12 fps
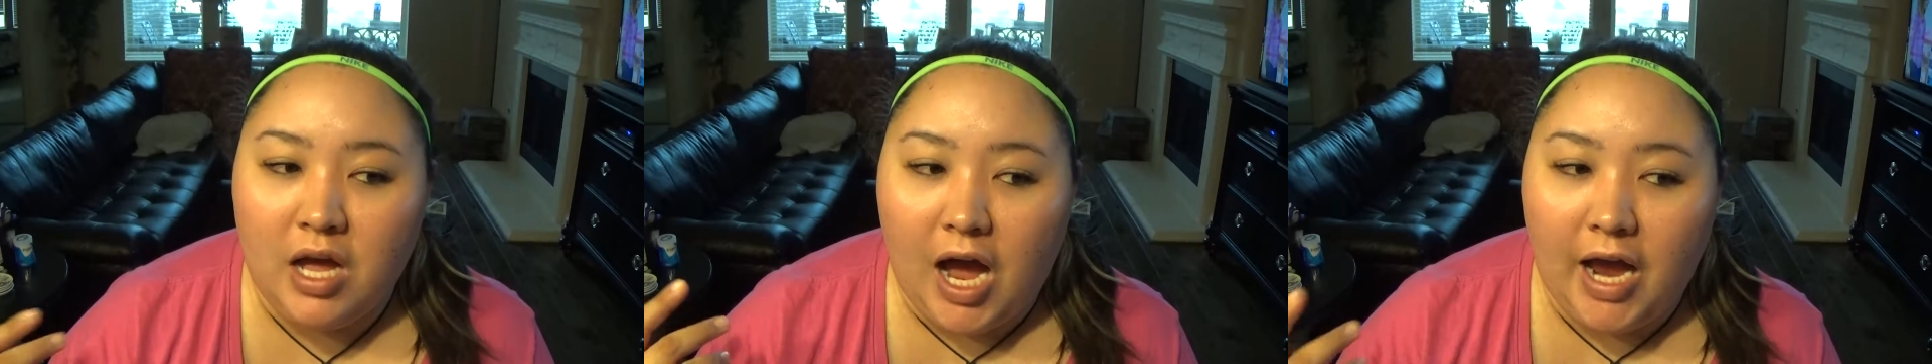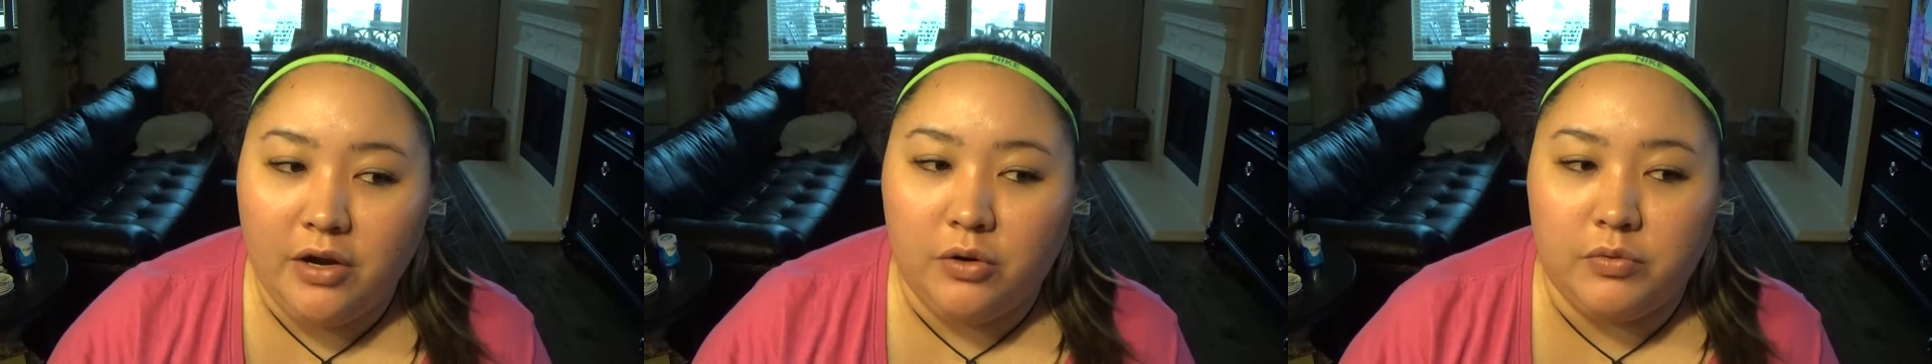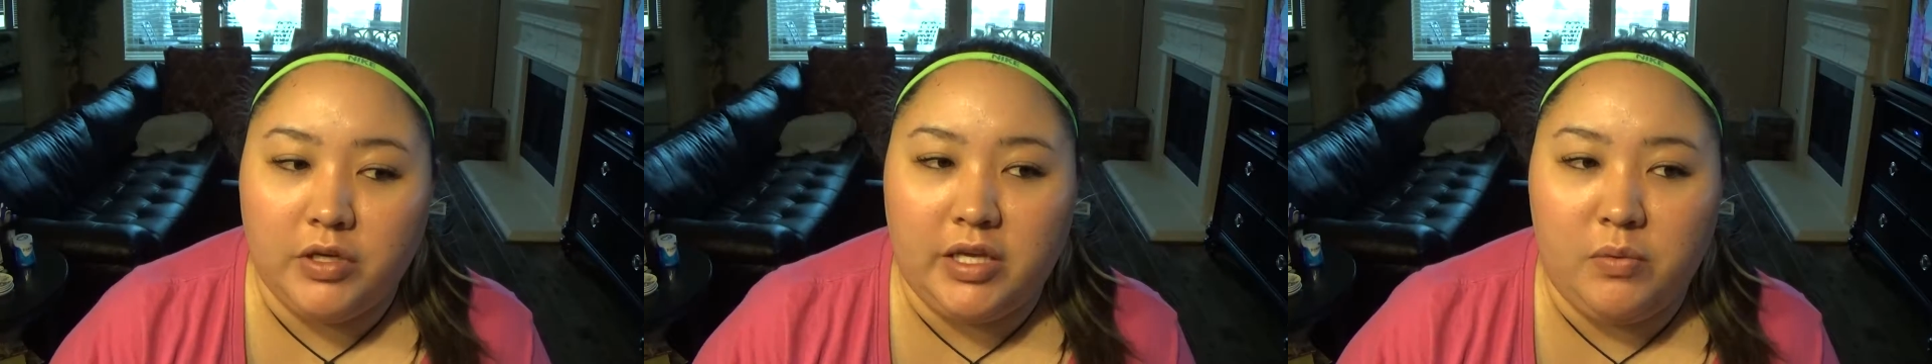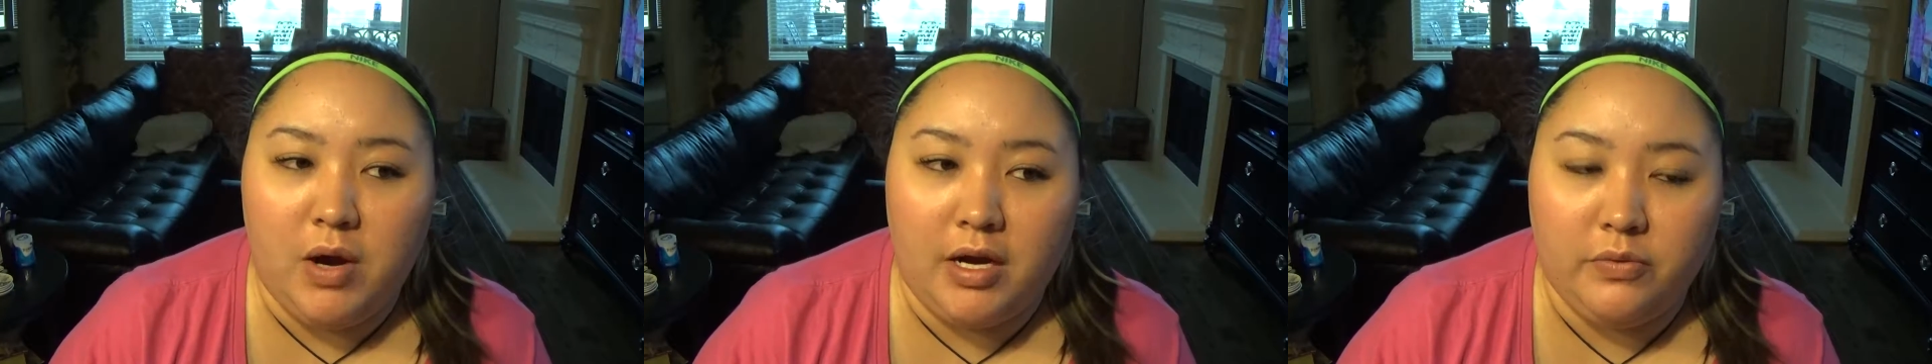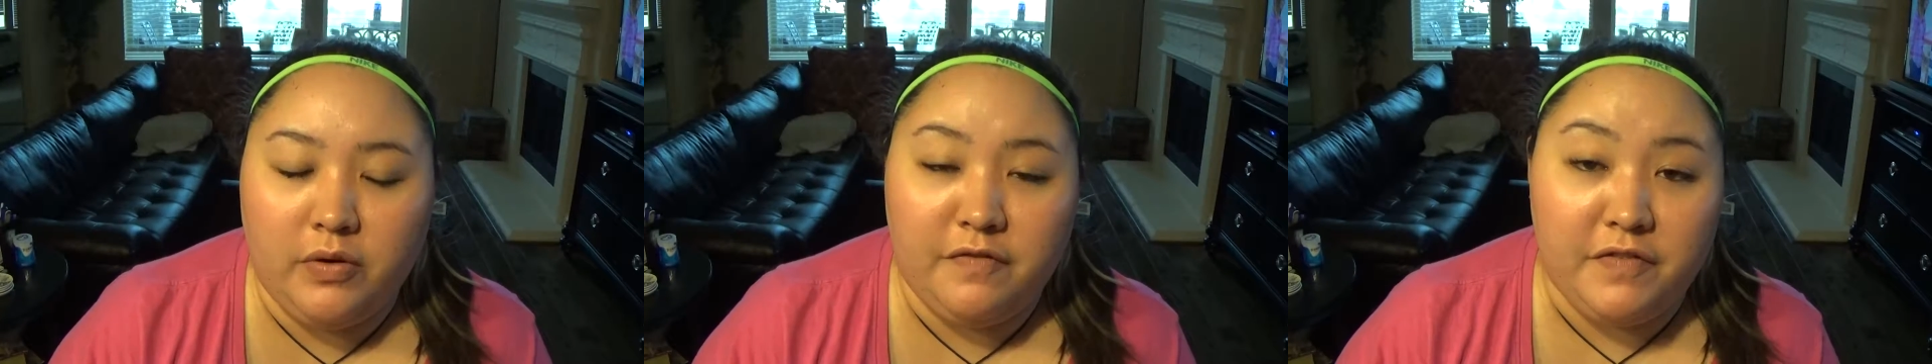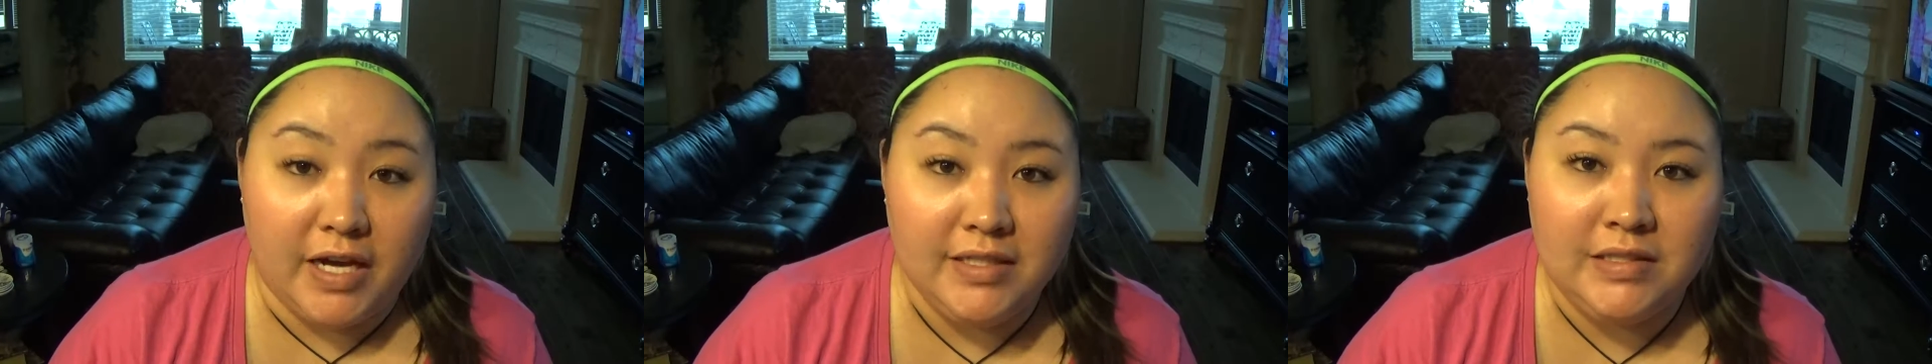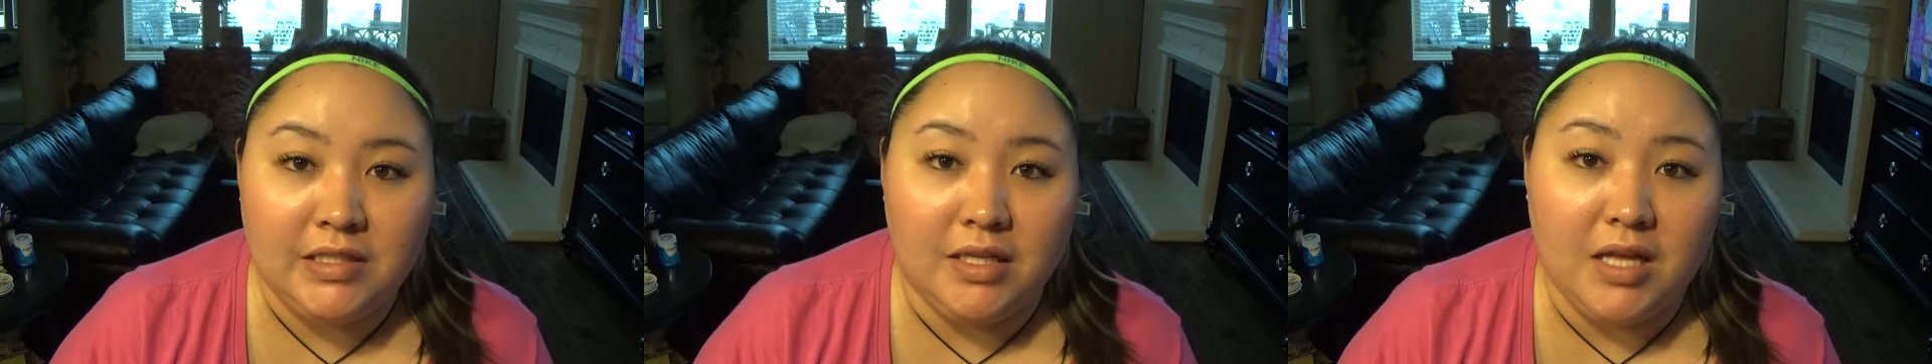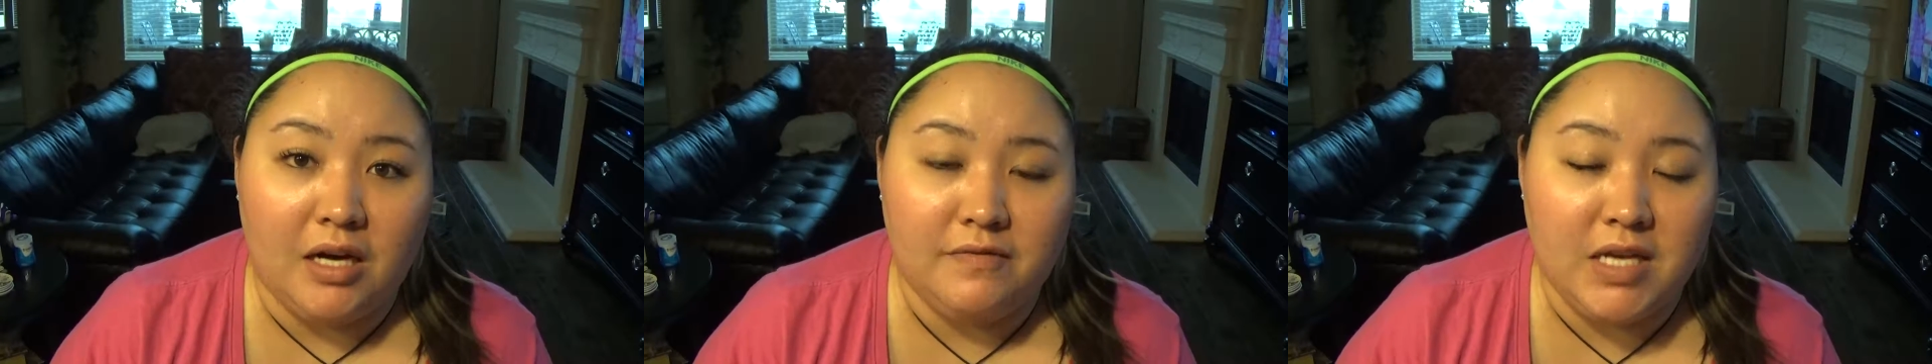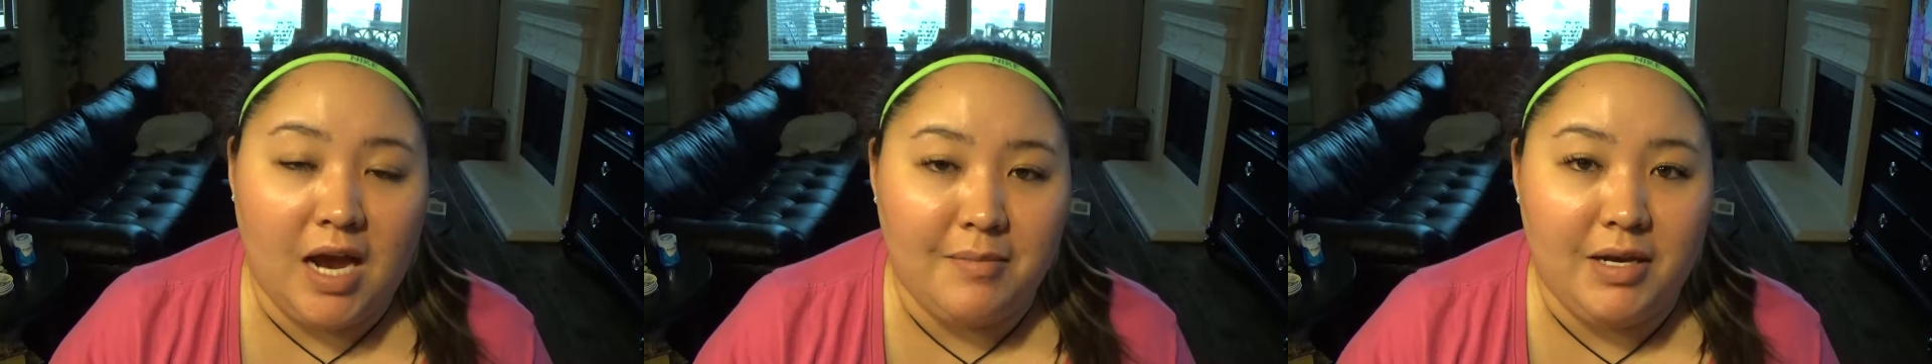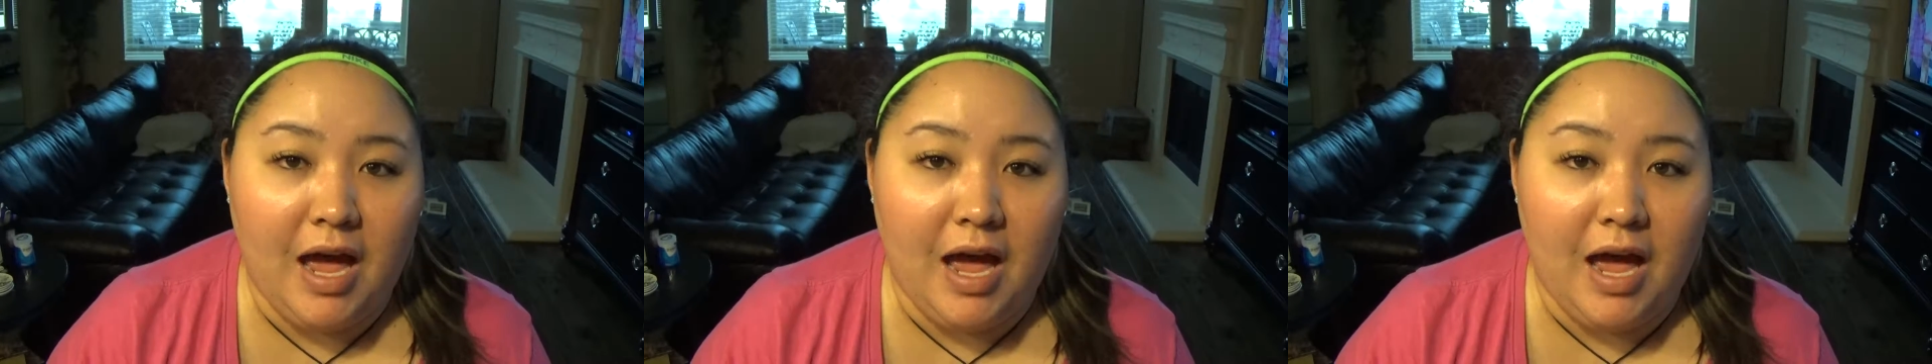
I don't really want to invest a lot of time and